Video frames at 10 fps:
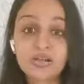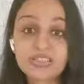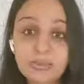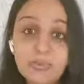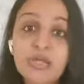
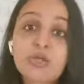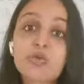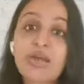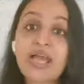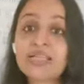Similar
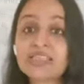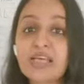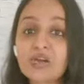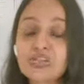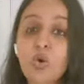to rice,
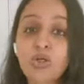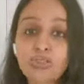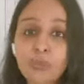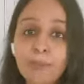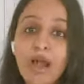there is
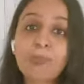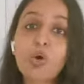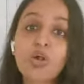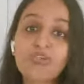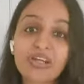also
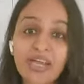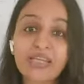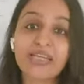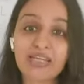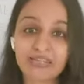parboiled
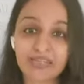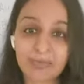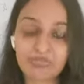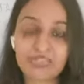variety in them.